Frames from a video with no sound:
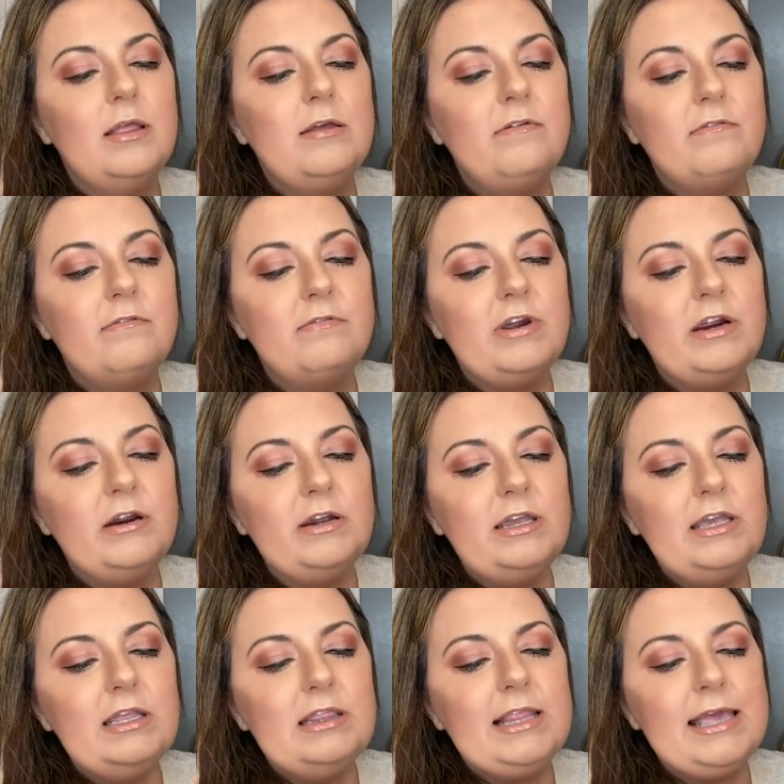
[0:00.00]

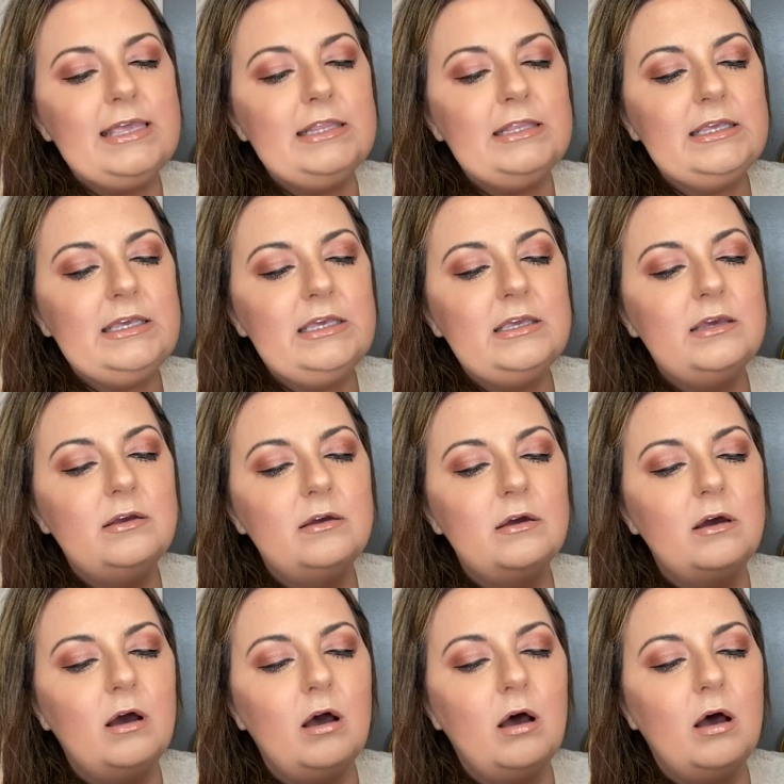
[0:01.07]
very lightly
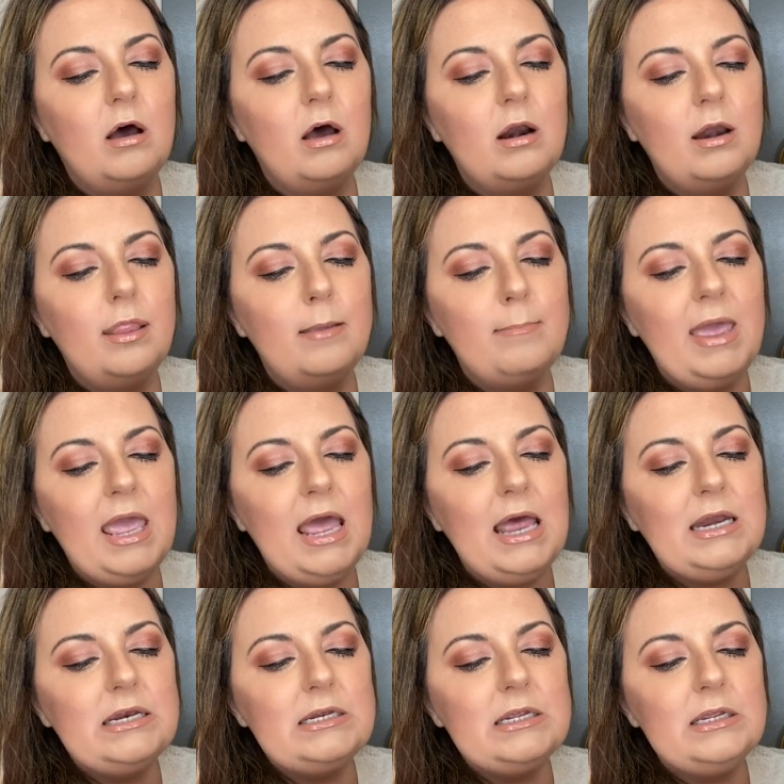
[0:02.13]
on the
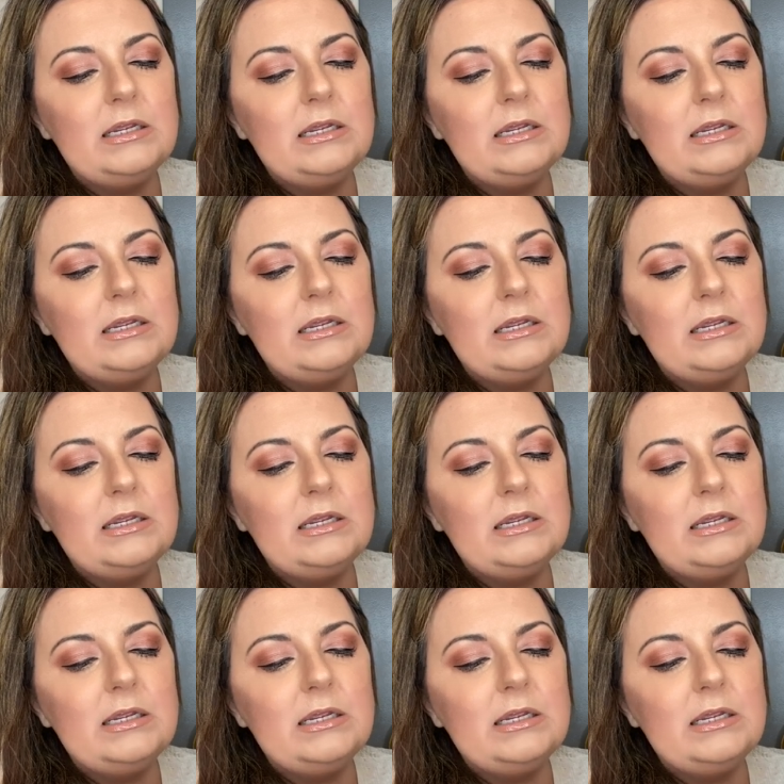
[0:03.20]
band.